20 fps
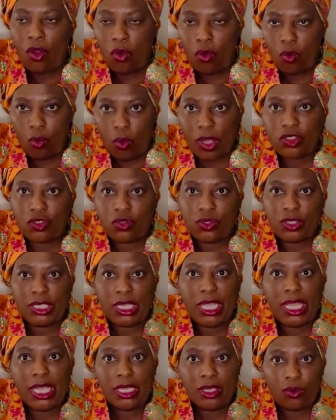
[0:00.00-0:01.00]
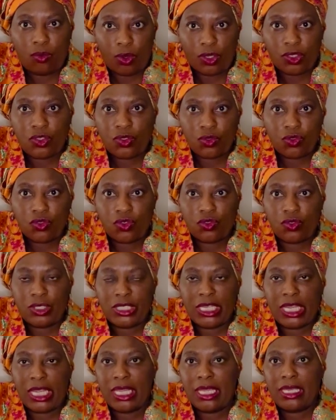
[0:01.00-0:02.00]
what to take, what not to
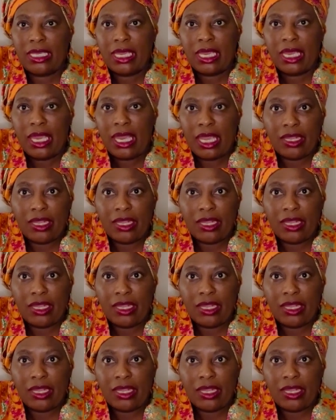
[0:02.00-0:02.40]
take,